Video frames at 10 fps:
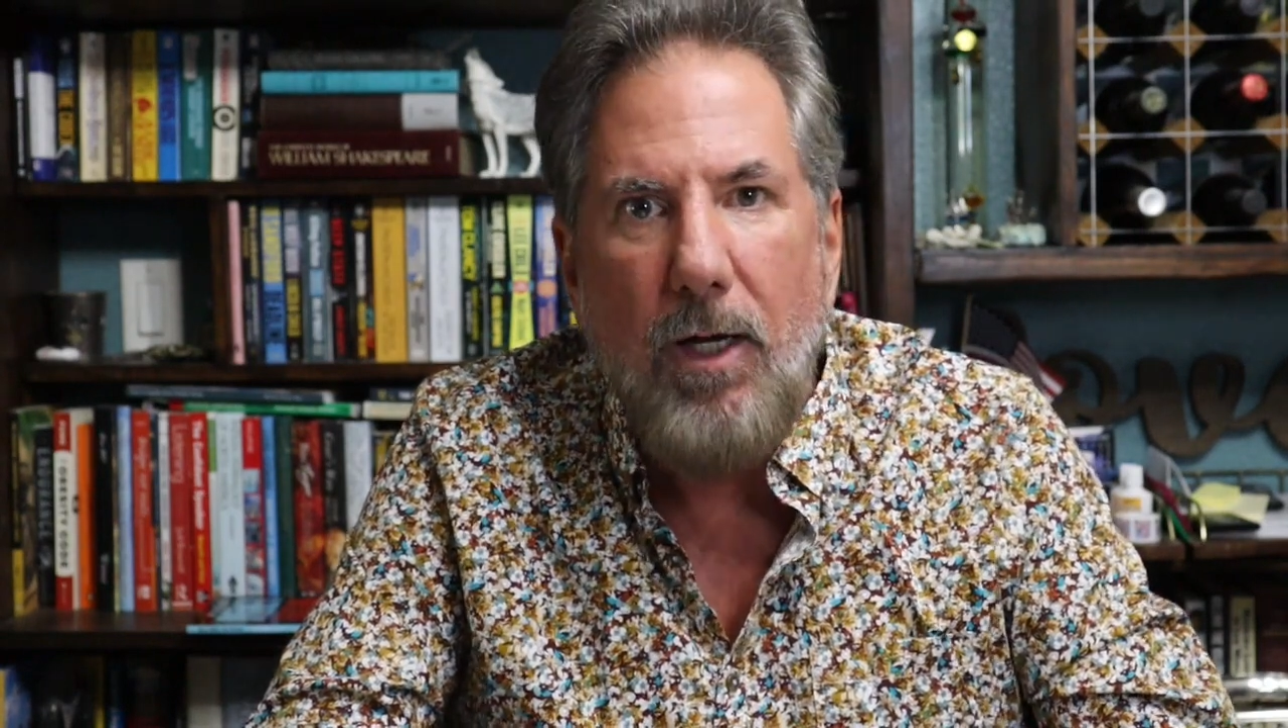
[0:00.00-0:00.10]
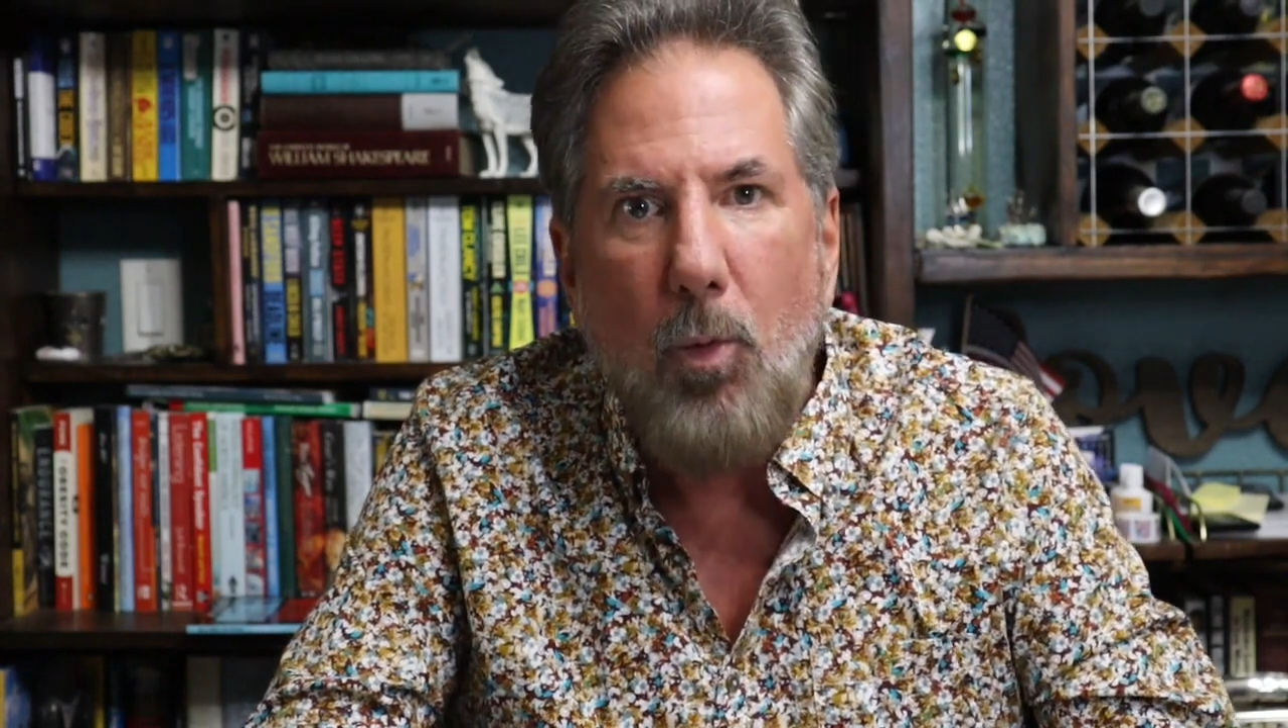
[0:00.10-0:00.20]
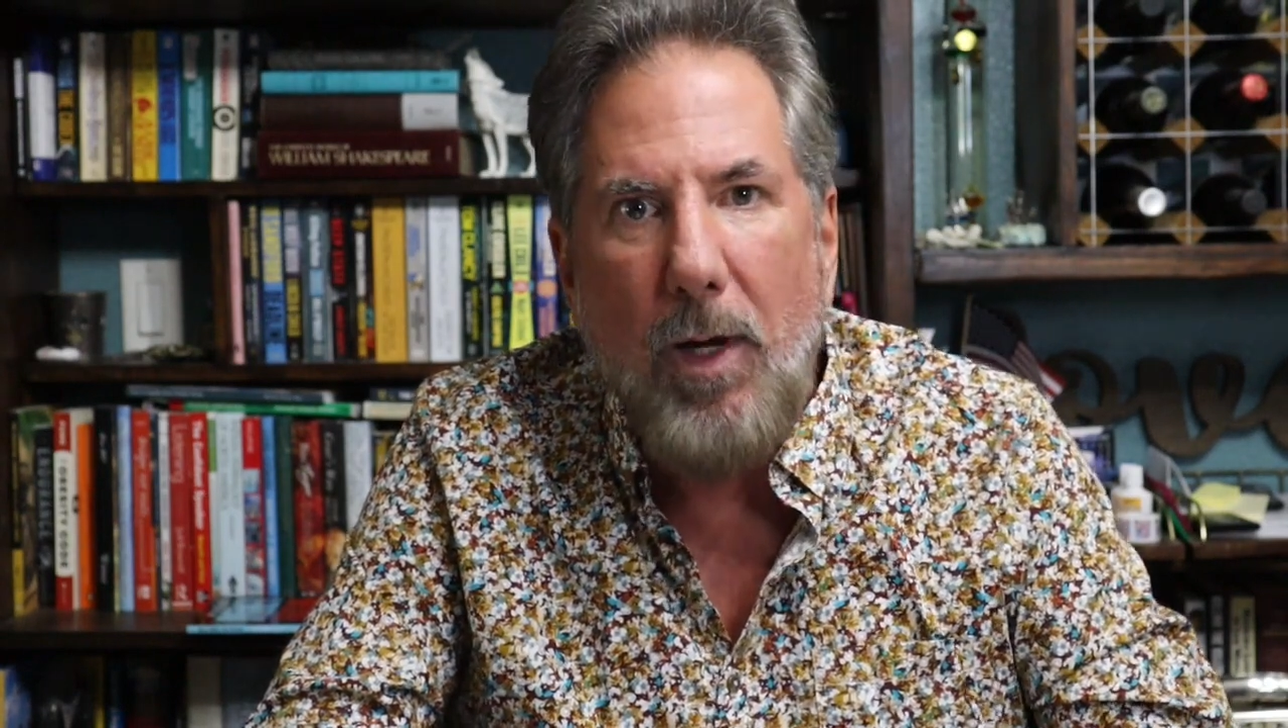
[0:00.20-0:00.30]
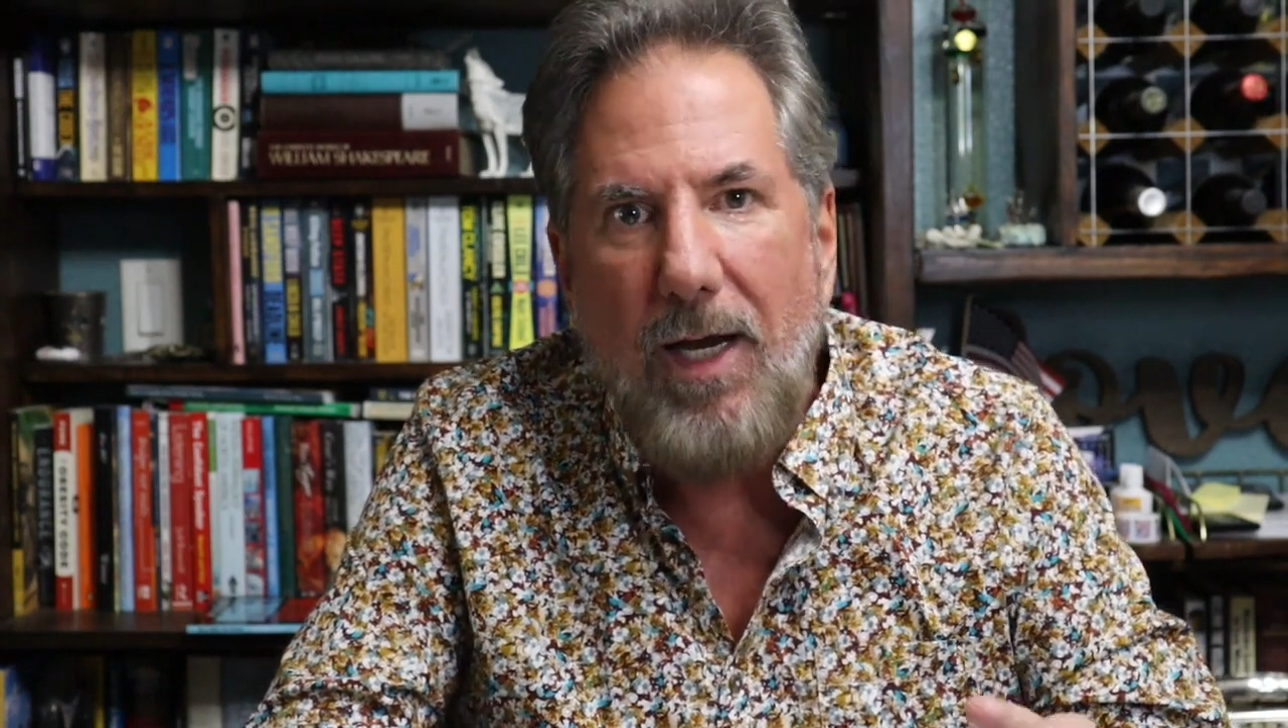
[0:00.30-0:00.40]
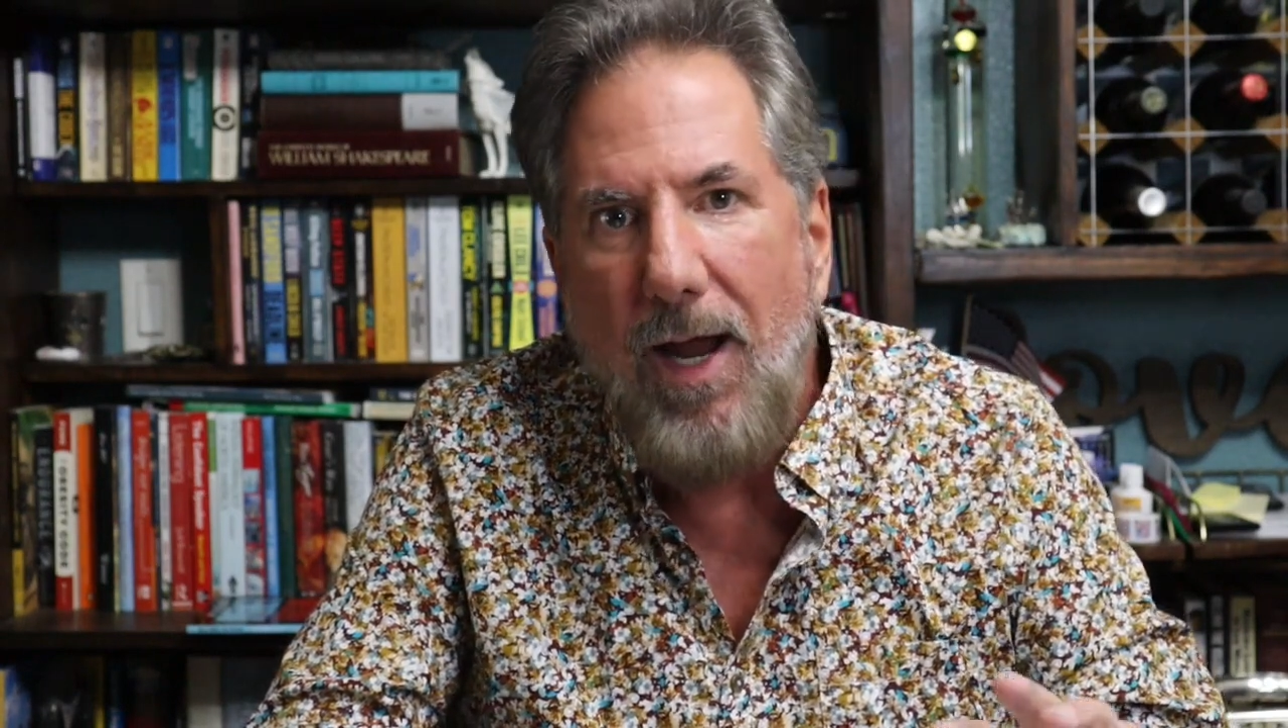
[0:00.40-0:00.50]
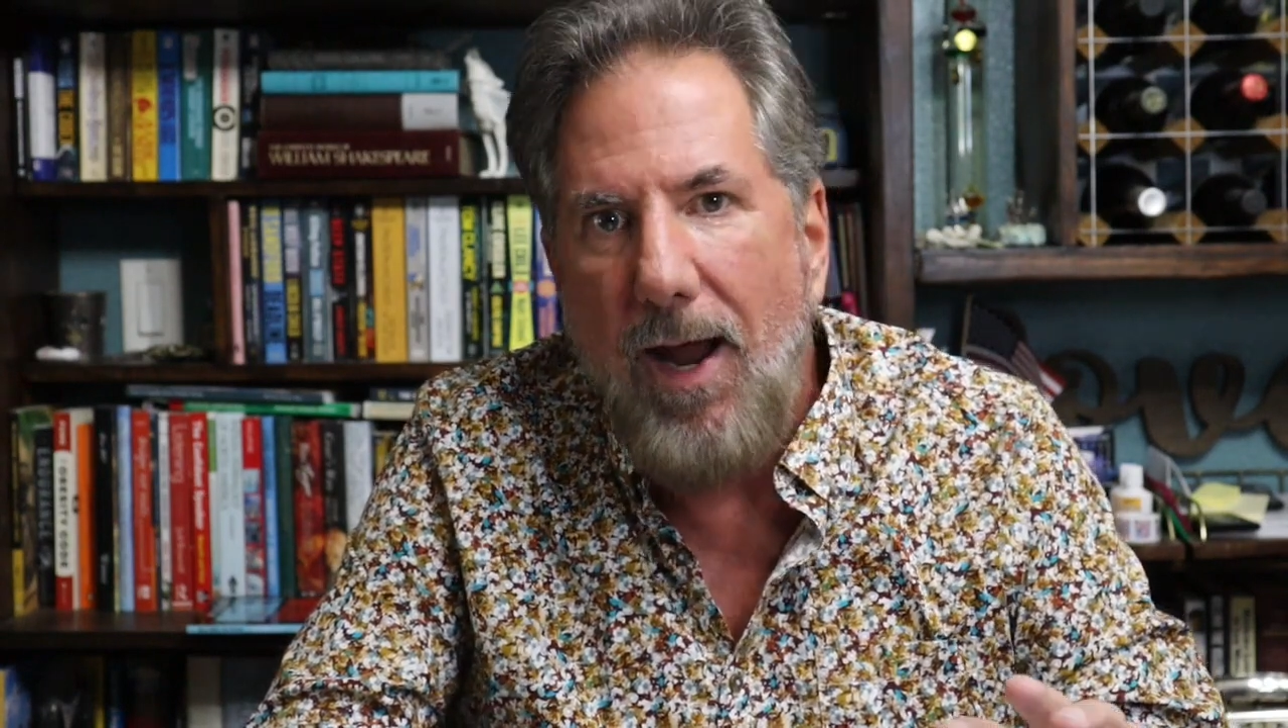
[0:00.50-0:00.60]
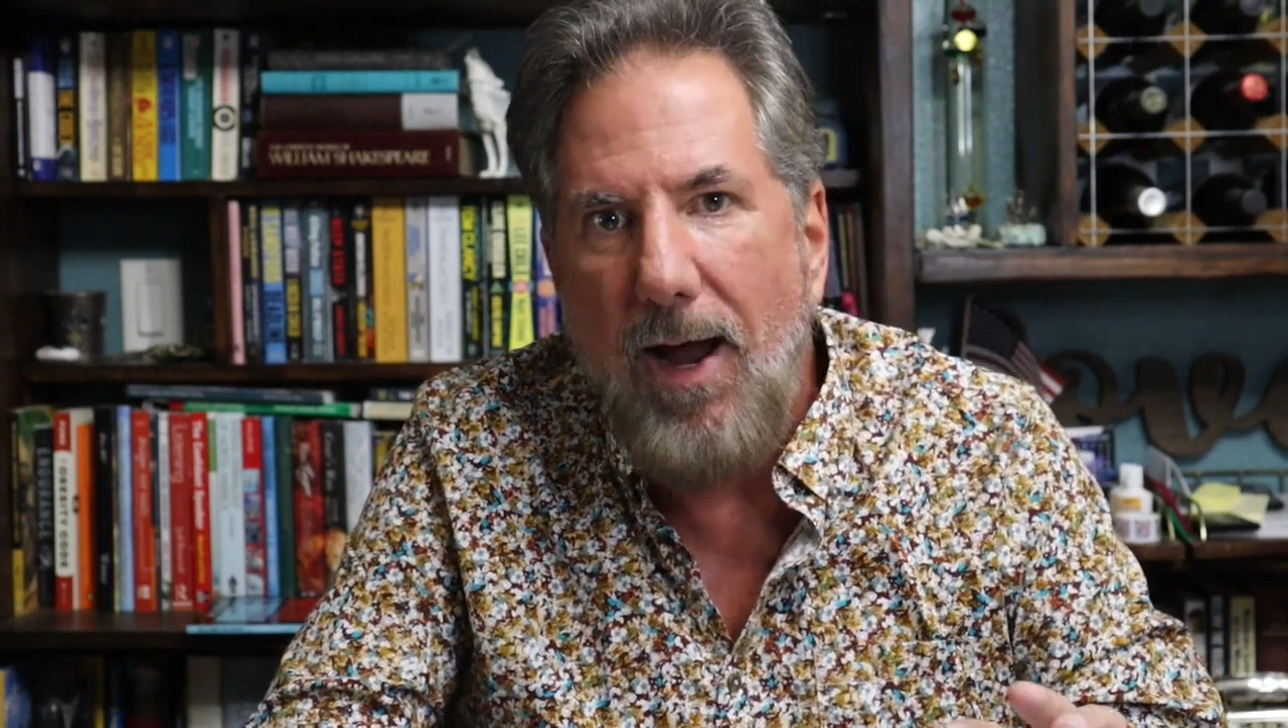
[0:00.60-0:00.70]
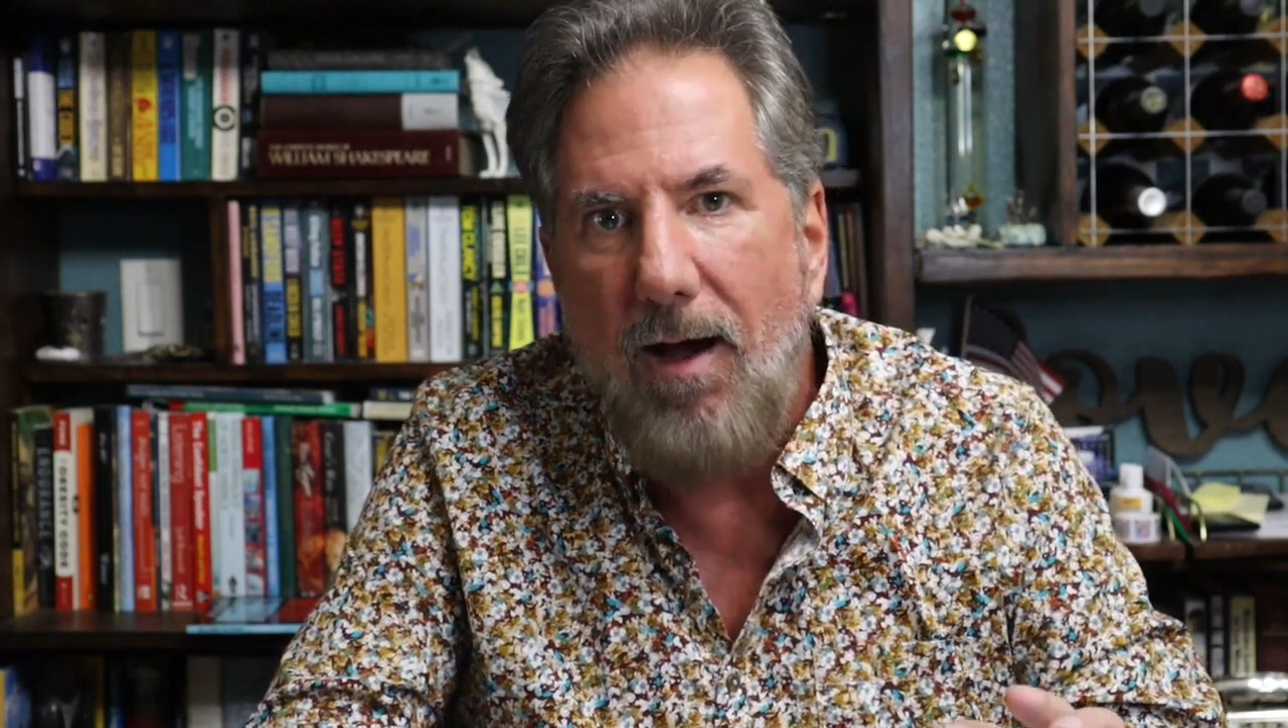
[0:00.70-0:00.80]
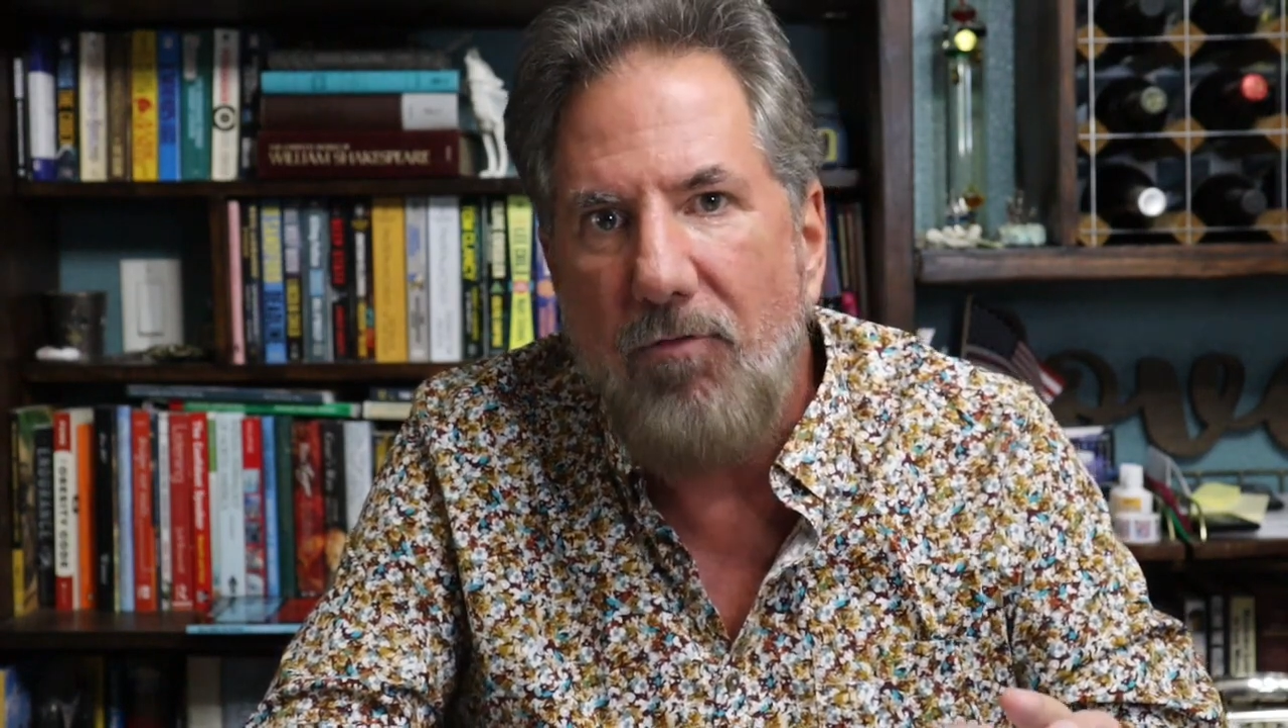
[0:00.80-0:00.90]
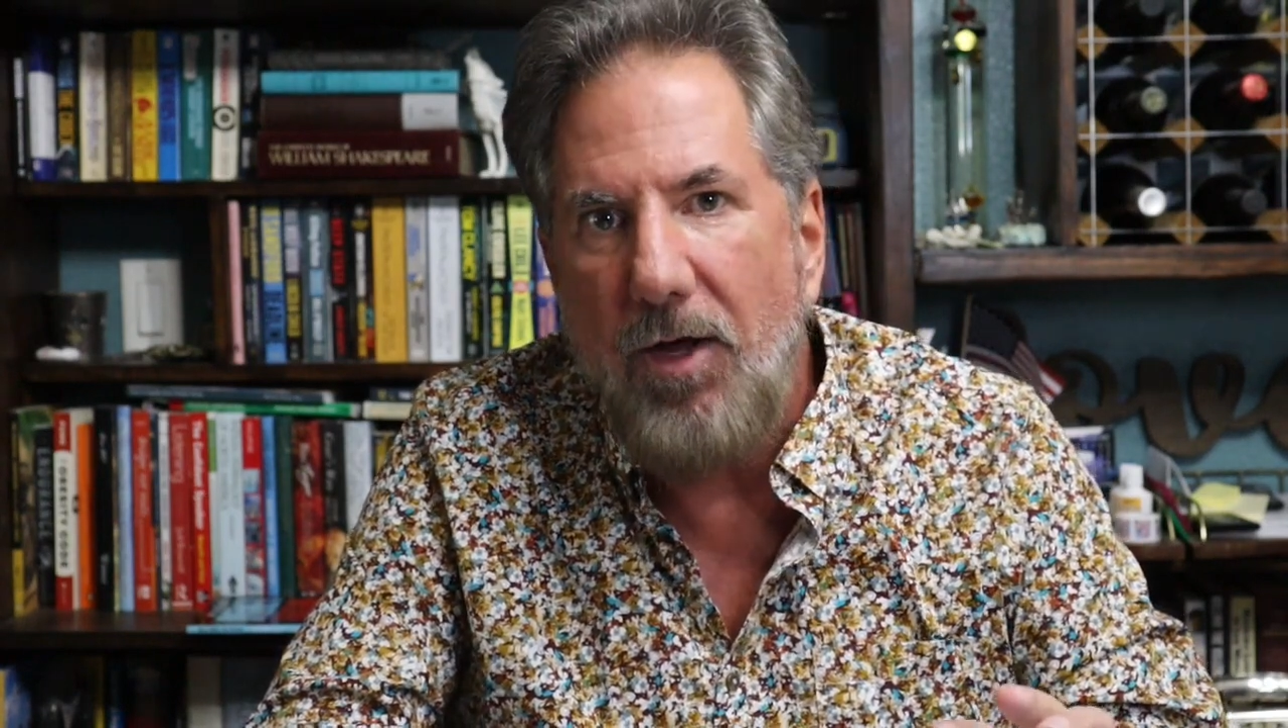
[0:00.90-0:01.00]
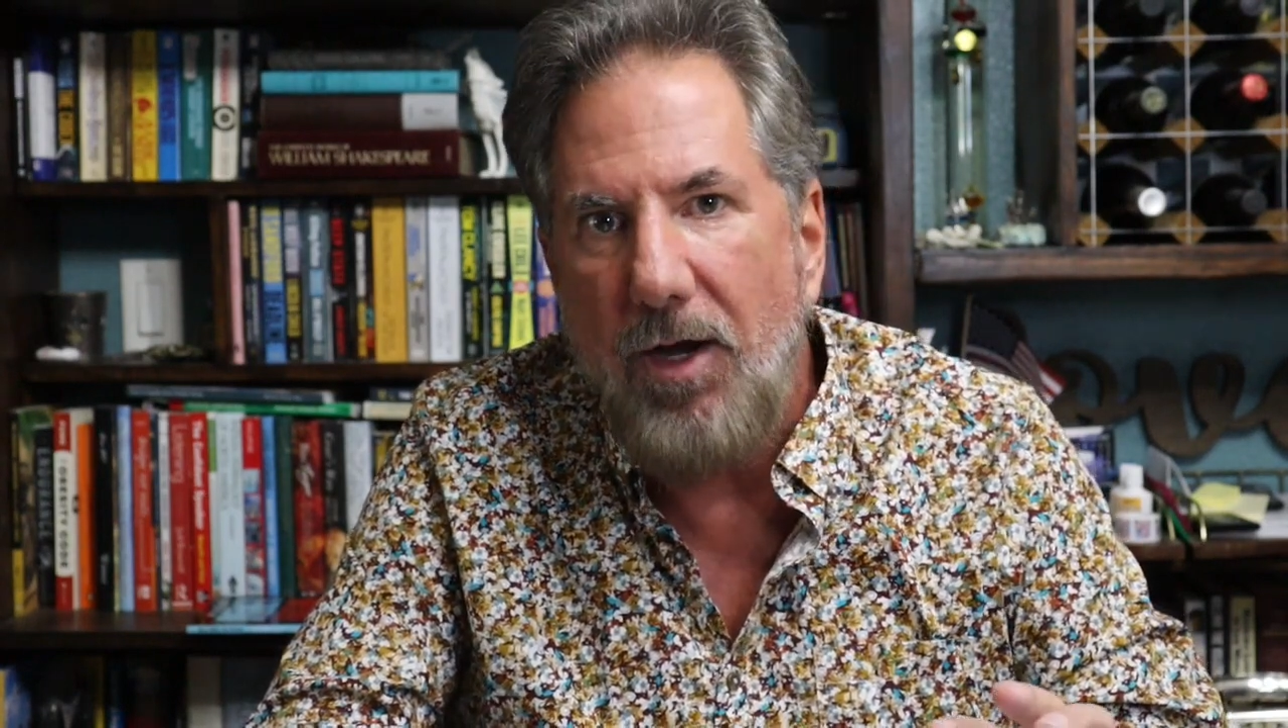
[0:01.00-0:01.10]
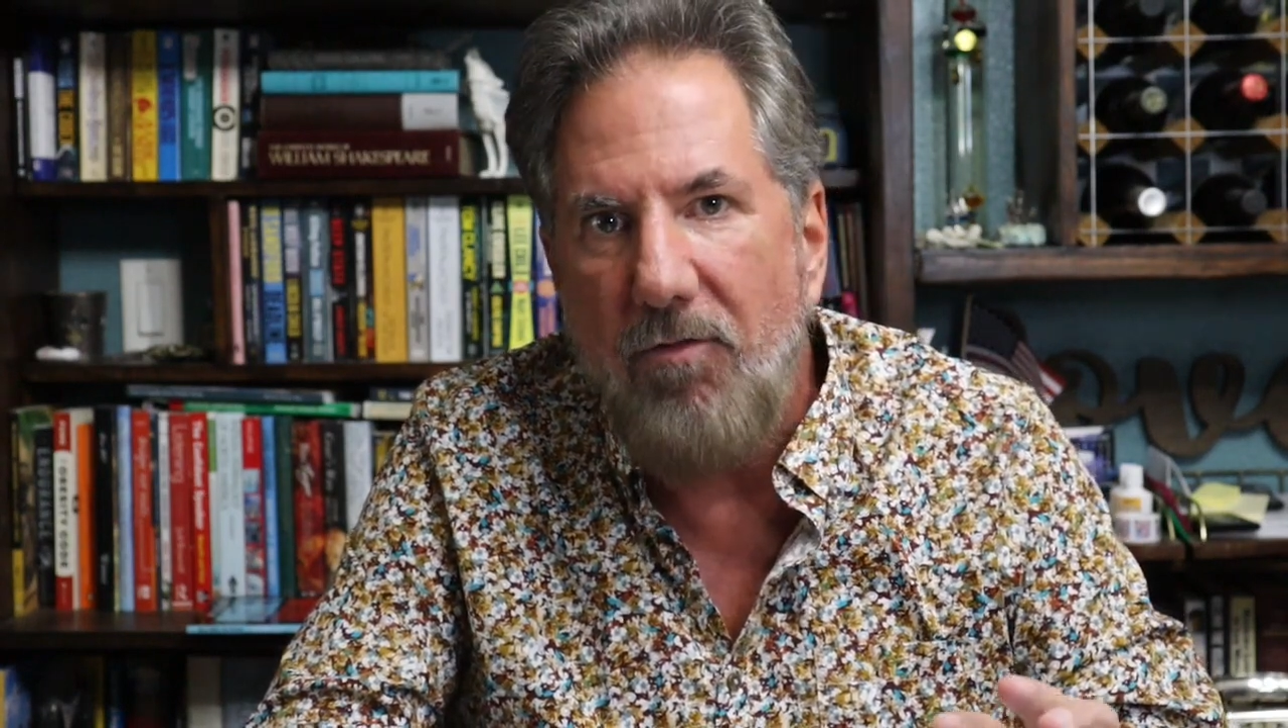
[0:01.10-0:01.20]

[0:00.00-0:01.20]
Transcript: we have an